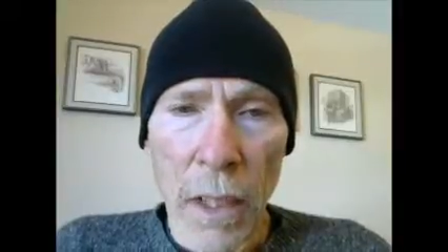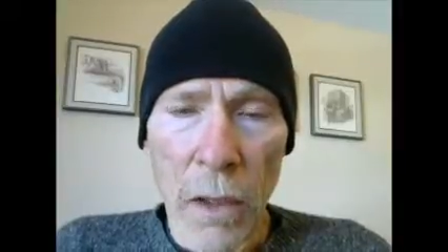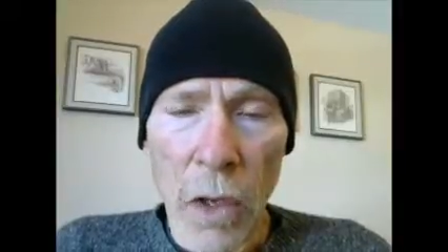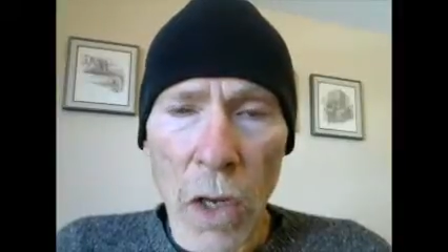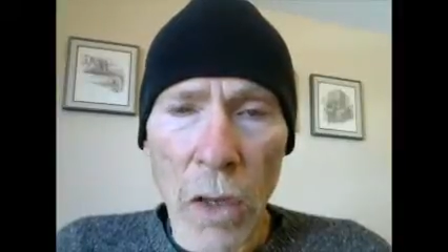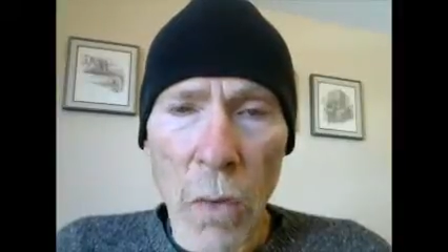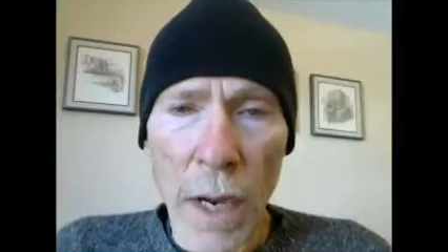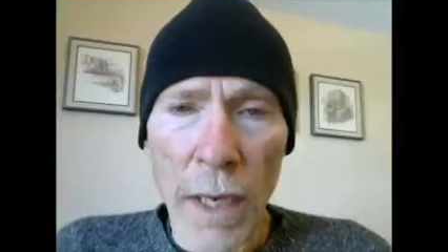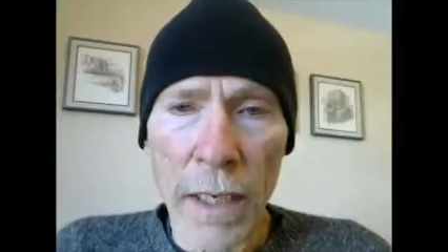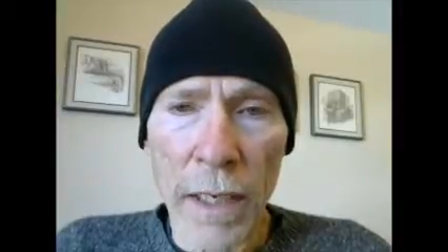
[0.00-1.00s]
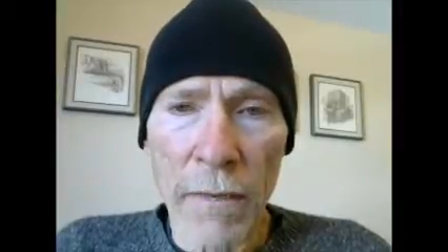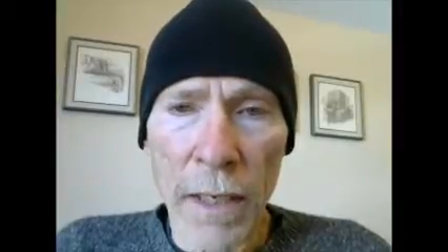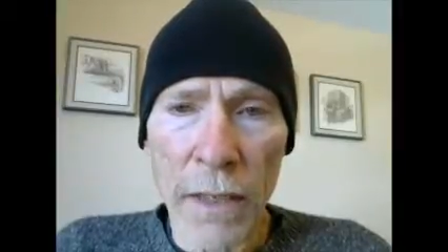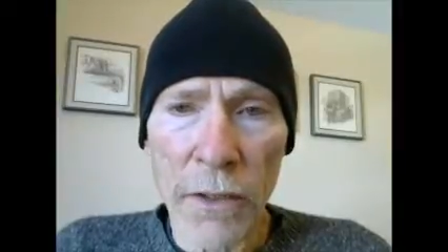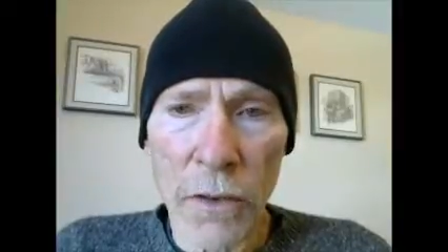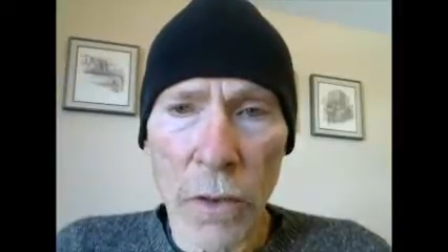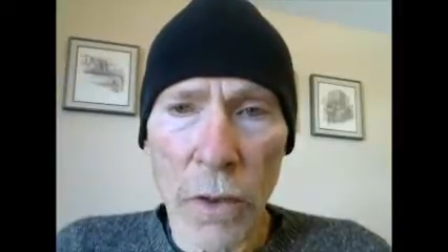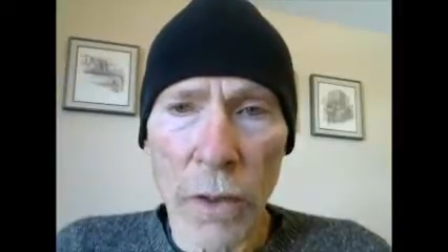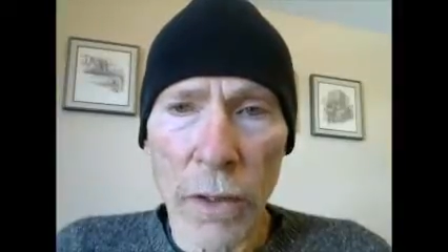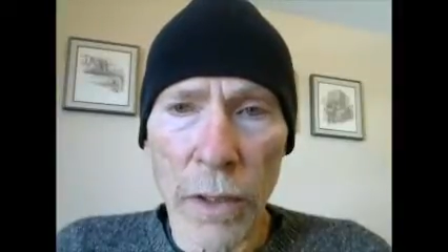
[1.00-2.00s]
Long awaited events
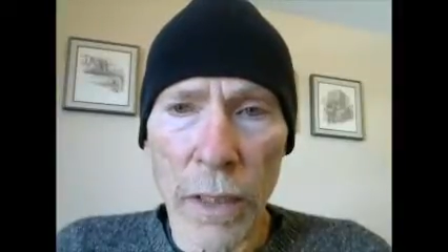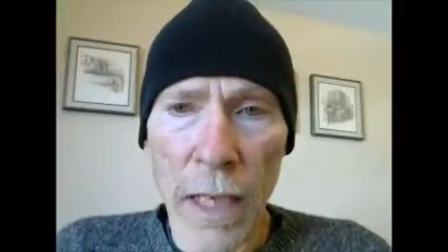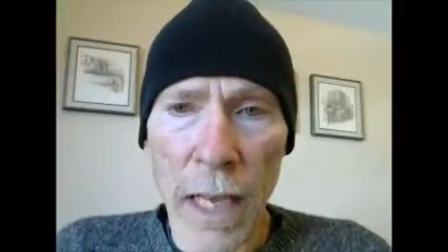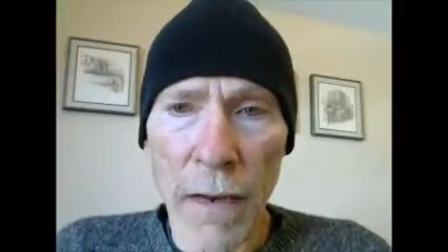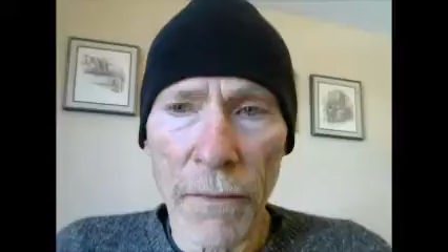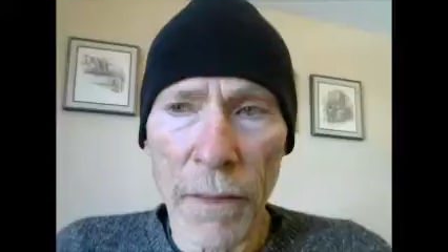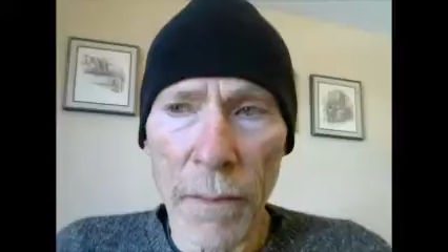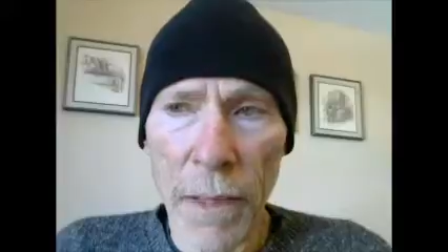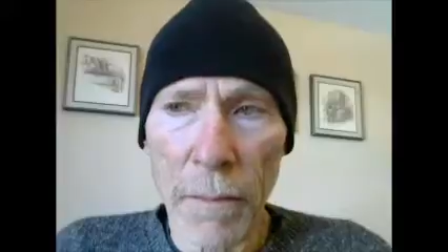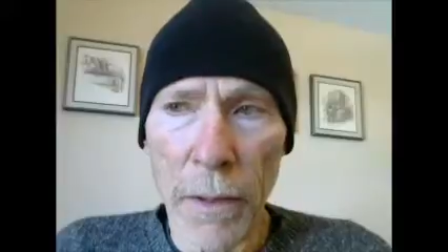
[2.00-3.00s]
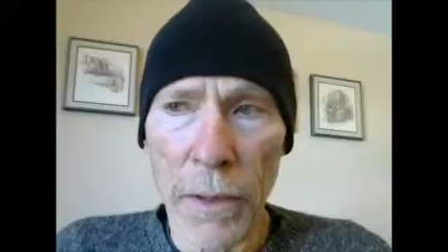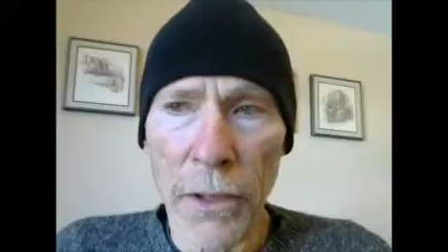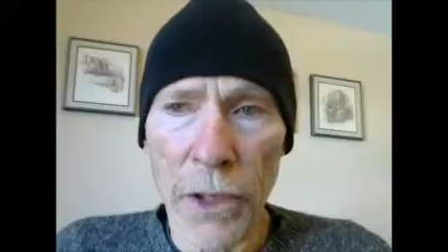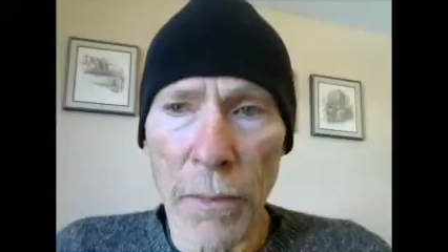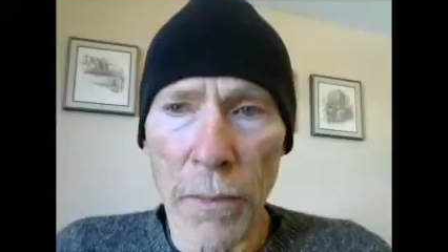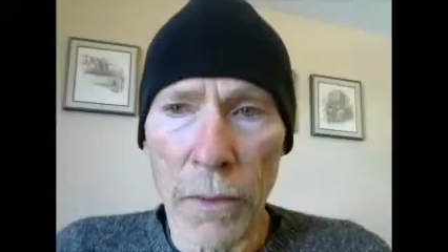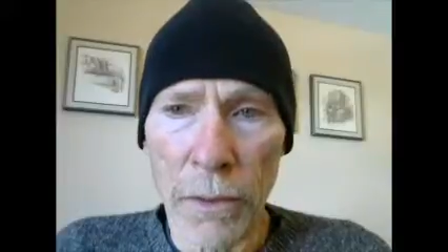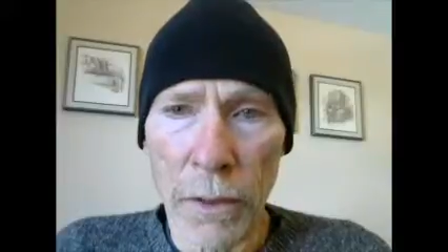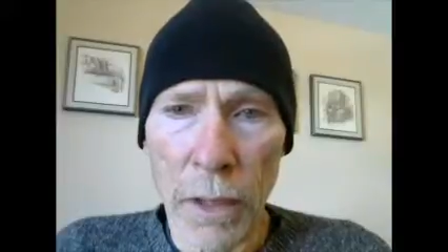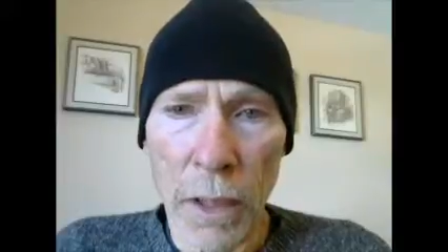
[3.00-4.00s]
stored in half remembered
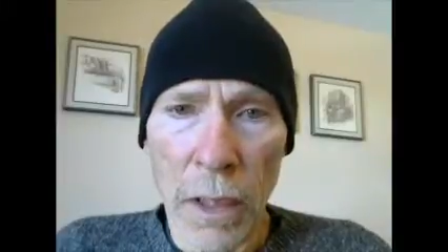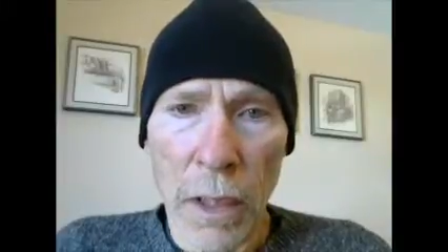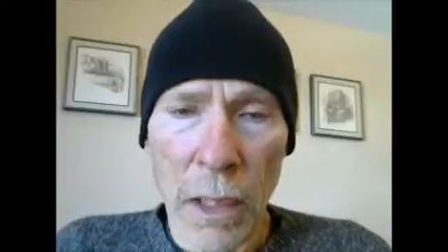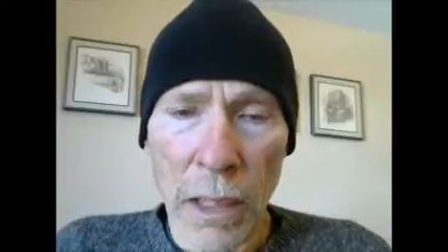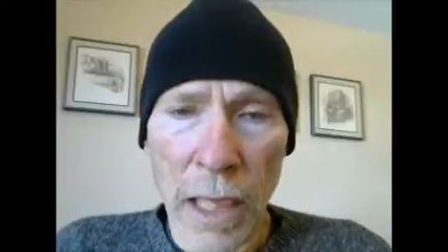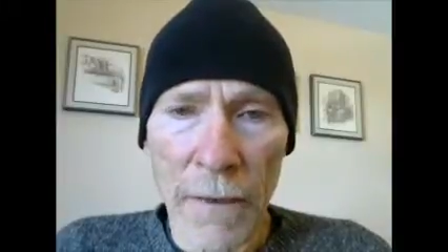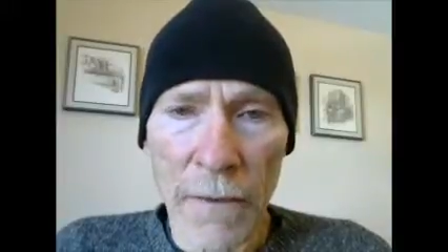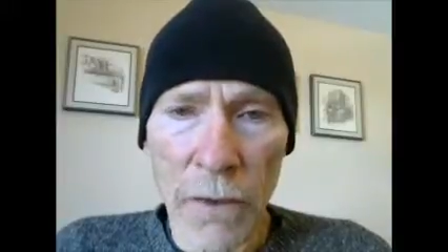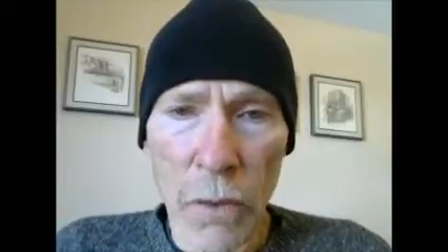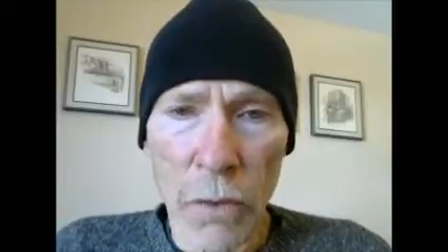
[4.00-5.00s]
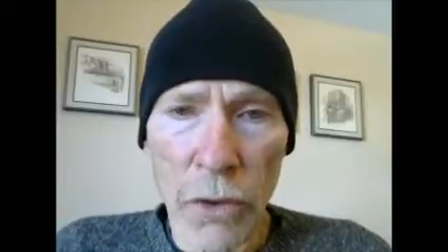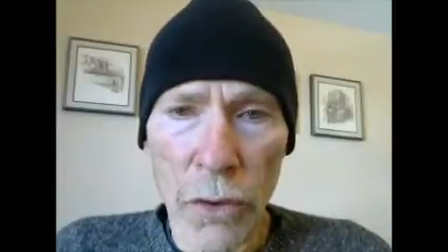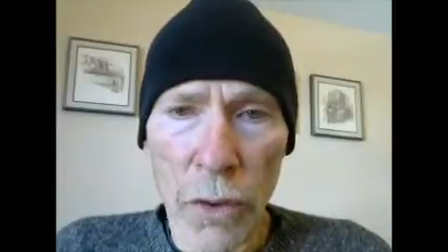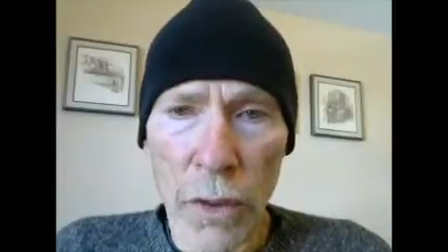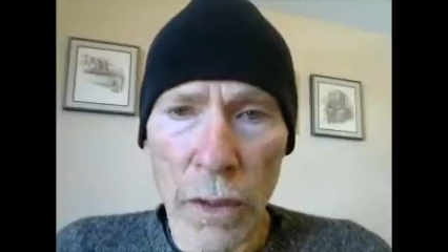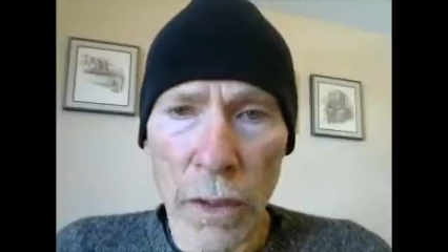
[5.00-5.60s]
jumbles, life so short,